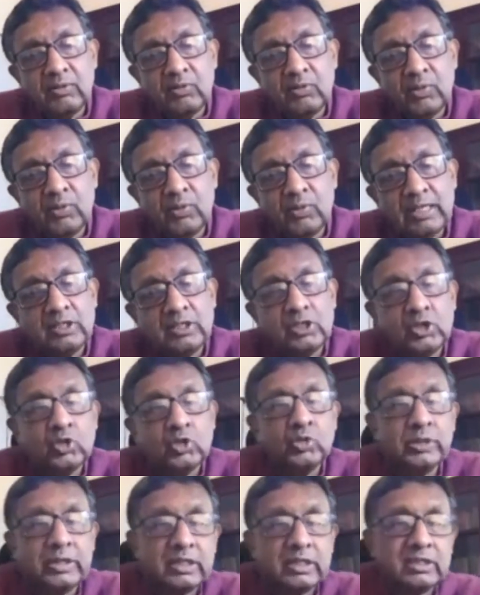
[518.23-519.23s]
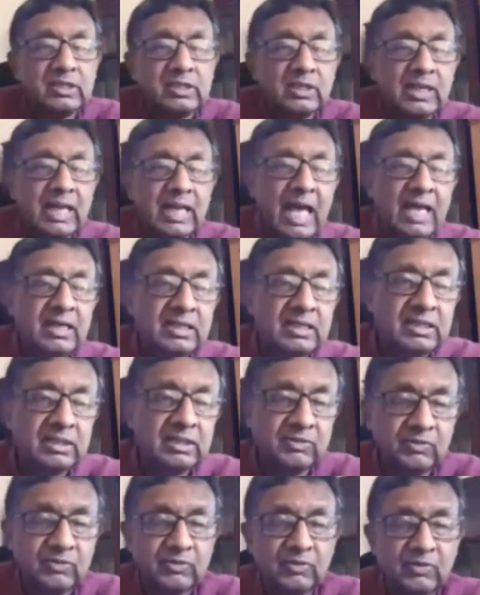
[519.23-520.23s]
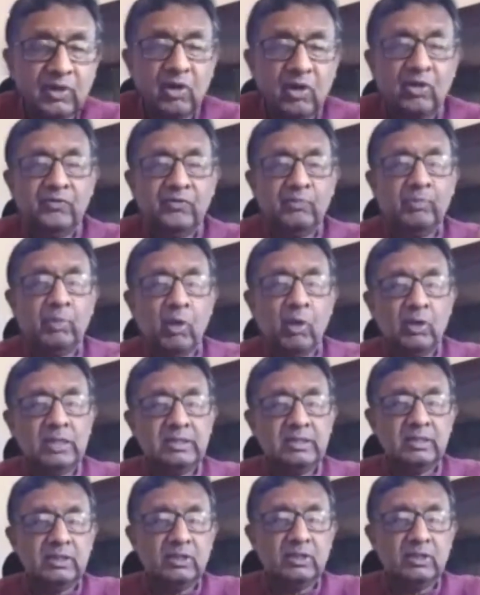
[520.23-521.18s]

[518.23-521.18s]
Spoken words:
went to this narrative of policy.